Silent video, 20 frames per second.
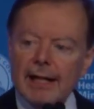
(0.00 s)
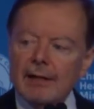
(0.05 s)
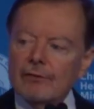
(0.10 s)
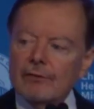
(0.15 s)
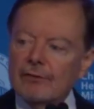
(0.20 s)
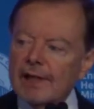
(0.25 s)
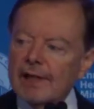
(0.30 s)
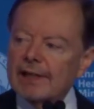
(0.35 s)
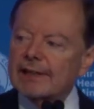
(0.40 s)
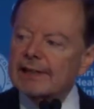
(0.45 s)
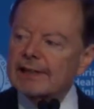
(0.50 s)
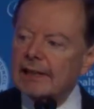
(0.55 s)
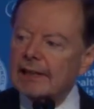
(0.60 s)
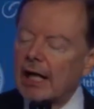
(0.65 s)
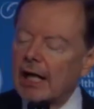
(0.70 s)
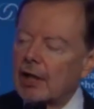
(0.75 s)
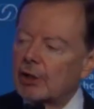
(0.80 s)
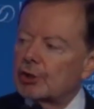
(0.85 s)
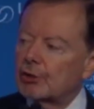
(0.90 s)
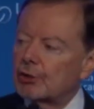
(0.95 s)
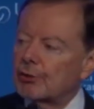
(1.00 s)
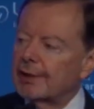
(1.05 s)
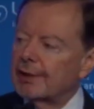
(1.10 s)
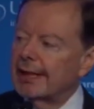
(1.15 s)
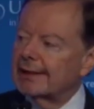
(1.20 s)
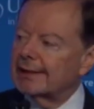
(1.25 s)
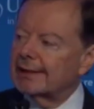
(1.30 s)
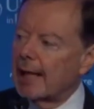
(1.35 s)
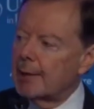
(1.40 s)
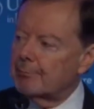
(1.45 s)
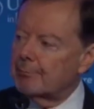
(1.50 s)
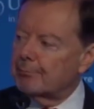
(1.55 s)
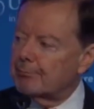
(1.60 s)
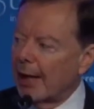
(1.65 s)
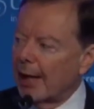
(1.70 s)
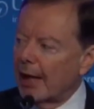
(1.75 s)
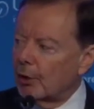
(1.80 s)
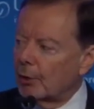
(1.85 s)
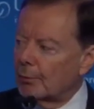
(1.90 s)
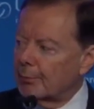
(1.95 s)
this country is a
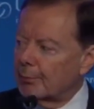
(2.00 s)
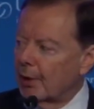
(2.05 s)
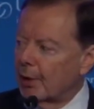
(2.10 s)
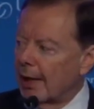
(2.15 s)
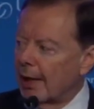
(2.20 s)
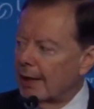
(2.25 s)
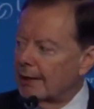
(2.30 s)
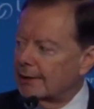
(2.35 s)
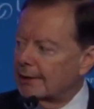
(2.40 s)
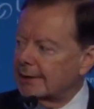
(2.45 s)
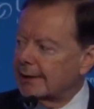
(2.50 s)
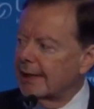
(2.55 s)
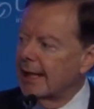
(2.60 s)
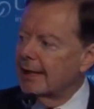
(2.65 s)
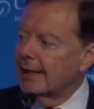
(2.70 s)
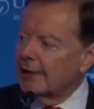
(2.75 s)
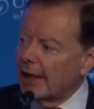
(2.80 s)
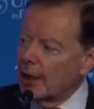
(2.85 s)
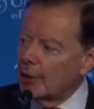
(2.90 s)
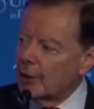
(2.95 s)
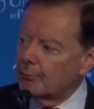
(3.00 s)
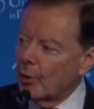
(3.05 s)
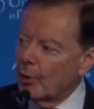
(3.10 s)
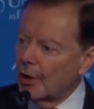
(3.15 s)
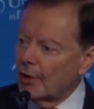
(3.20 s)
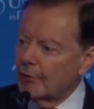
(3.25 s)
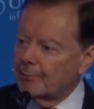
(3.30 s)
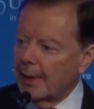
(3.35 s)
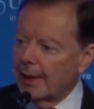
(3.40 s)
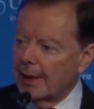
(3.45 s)
better place than it would have been